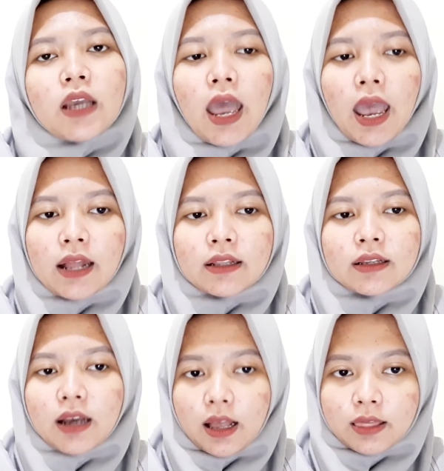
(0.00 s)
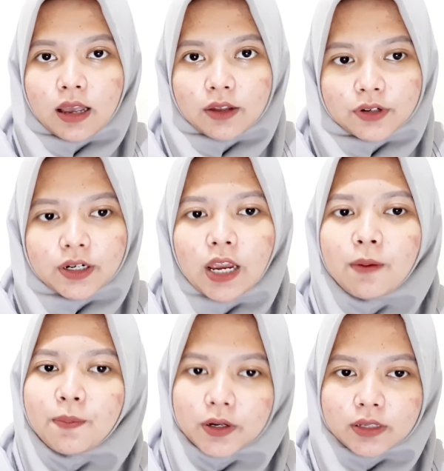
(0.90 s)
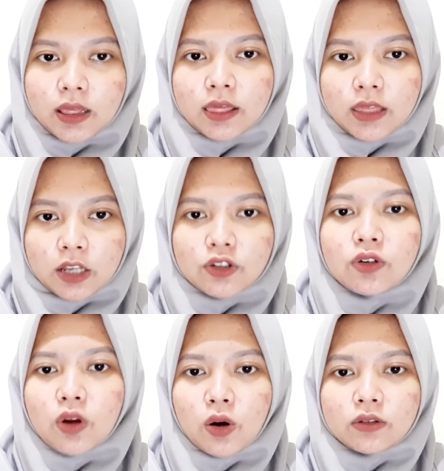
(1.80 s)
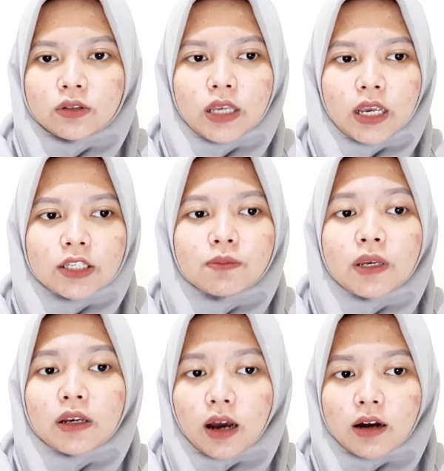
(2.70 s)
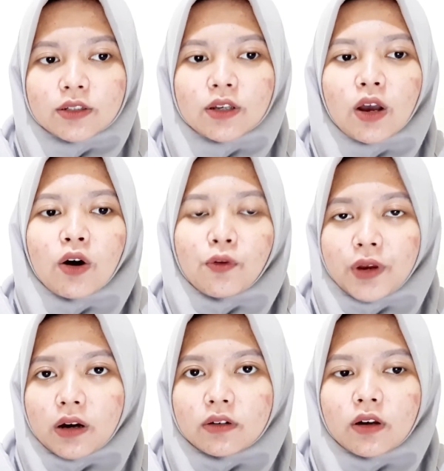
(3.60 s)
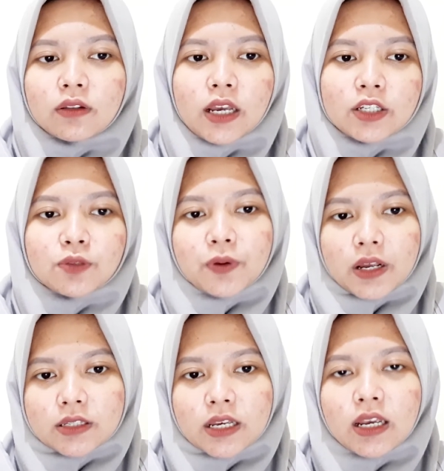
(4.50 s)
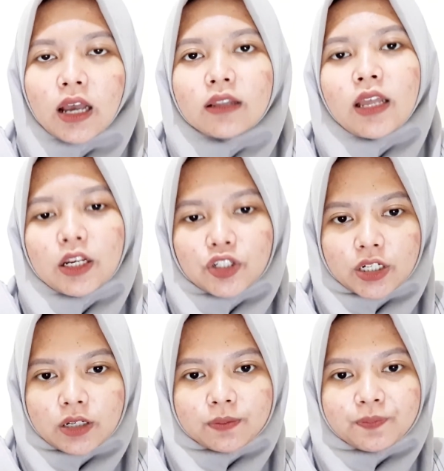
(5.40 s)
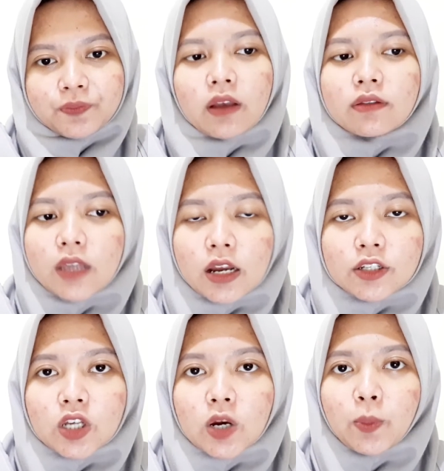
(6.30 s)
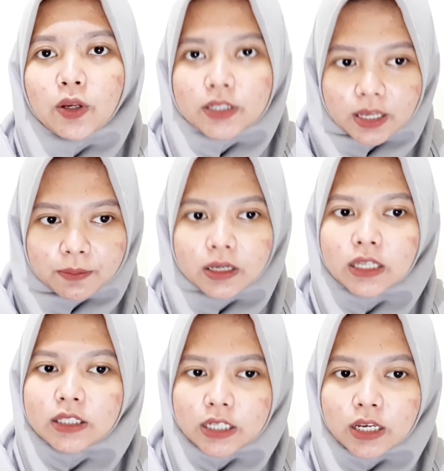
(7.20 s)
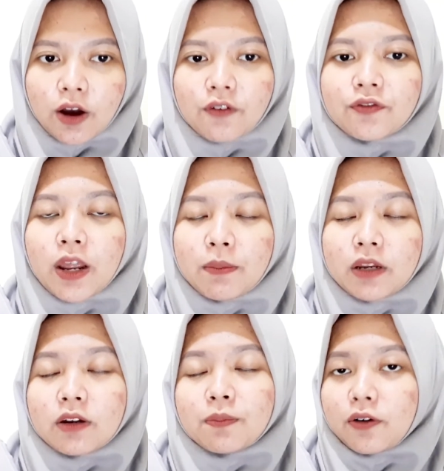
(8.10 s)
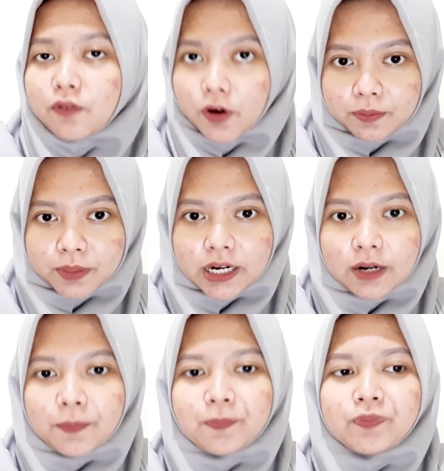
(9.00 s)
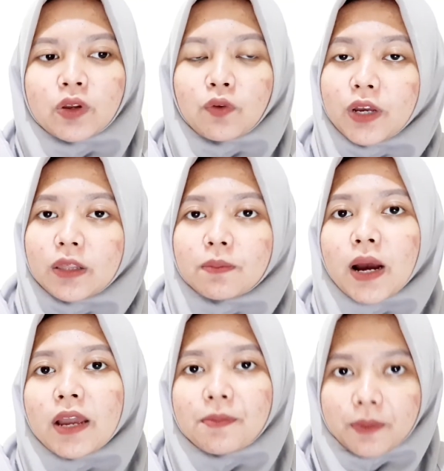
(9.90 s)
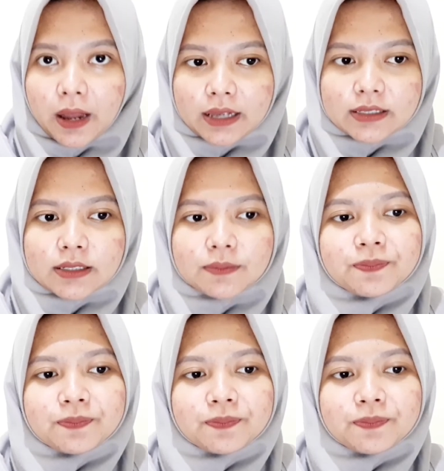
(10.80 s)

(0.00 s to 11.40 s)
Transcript: And another important thing to note is because we are not expressing an action, there's no possibility of naming the performer with by phrase.